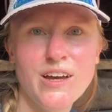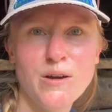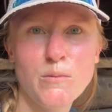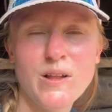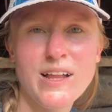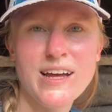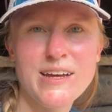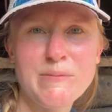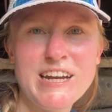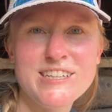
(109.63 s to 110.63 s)
Well, I
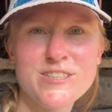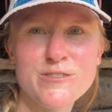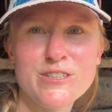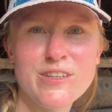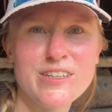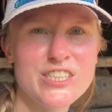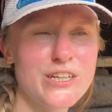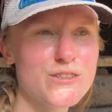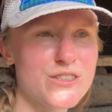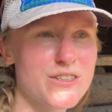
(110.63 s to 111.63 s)
made it to the
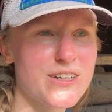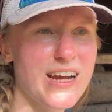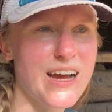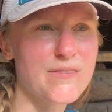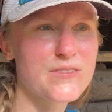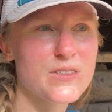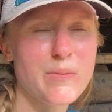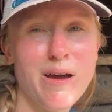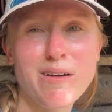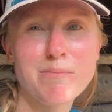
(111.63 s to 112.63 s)
shelter after
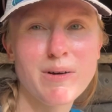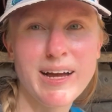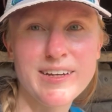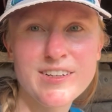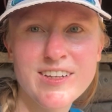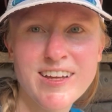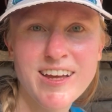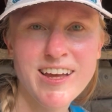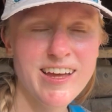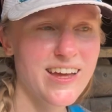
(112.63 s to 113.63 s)
about a mile,
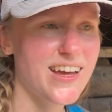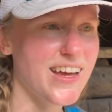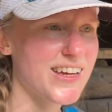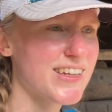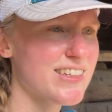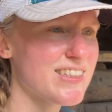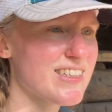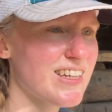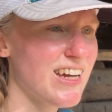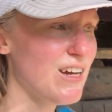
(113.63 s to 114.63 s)
and
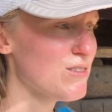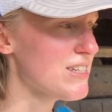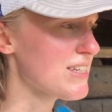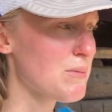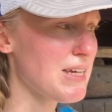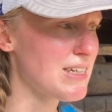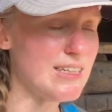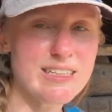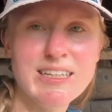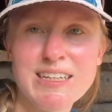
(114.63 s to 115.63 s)
I wasn't expecting
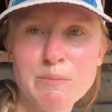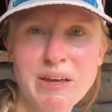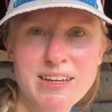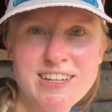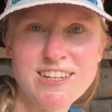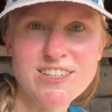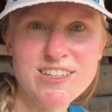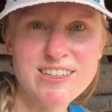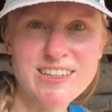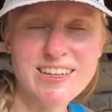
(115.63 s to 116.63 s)
this. I didn't pay attention to
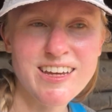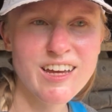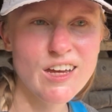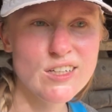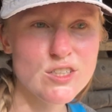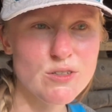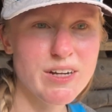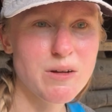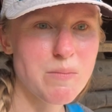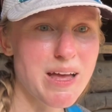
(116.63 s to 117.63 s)
the
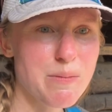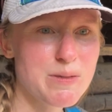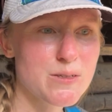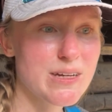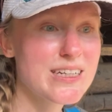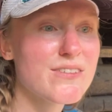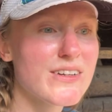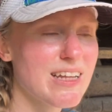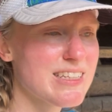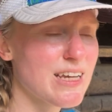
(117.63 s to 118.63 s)
trail map, so I didn't
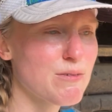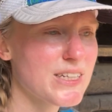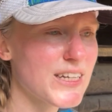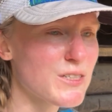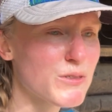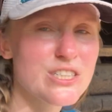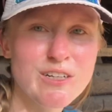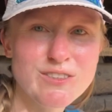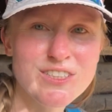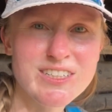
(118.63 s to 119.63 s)
realize I would get to a
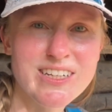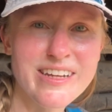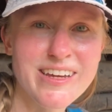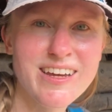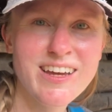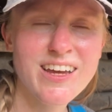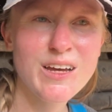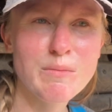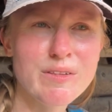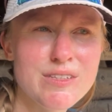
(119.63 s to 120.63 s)
shelter today.
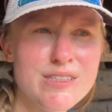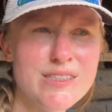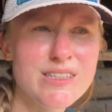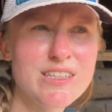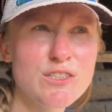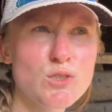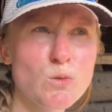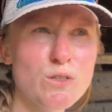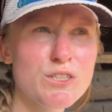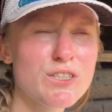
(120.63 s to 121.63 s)
But this is the
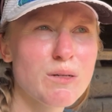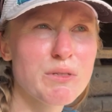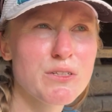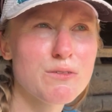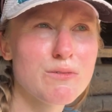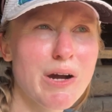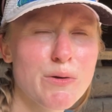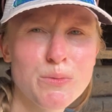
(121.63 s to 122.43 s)
George W. Outer